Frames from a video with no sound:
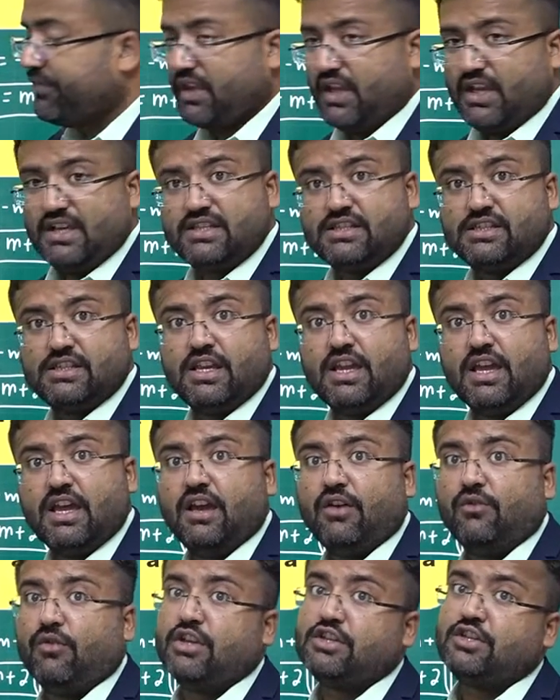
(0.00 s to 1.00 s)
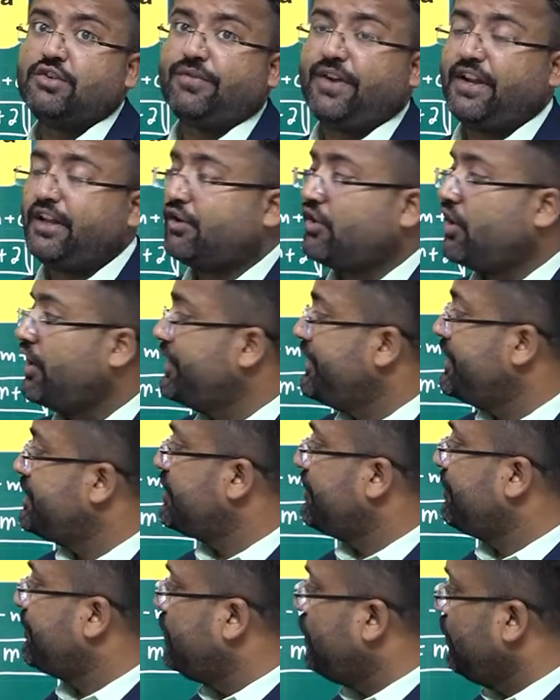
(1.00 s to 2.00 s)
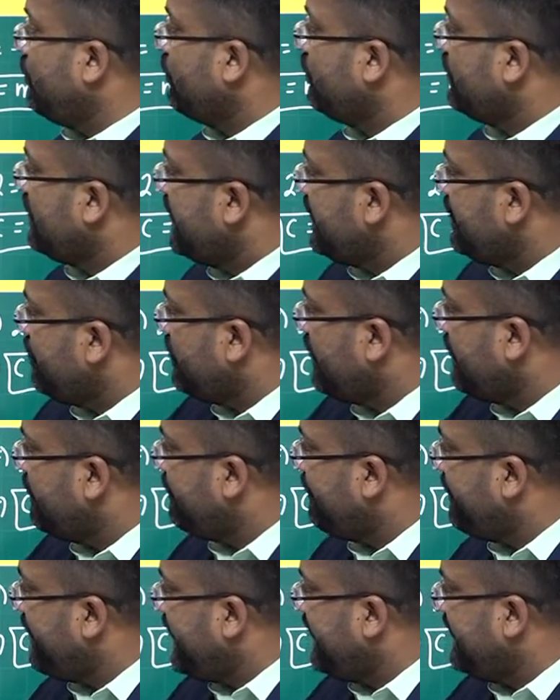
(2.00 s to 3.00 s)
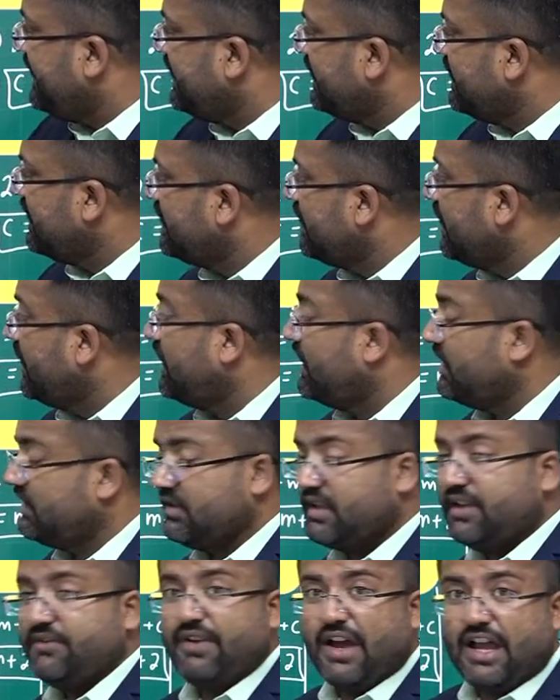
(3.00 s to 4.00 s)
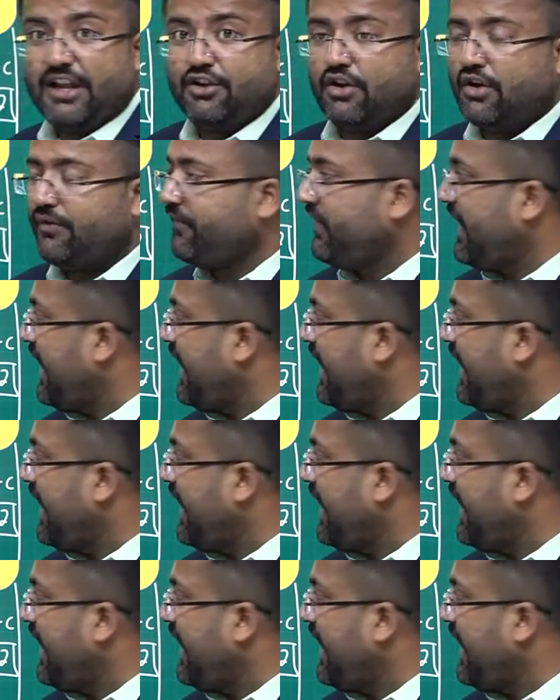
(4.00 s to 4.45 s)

Yes. Once you find the coordinates of q, then you can find the value of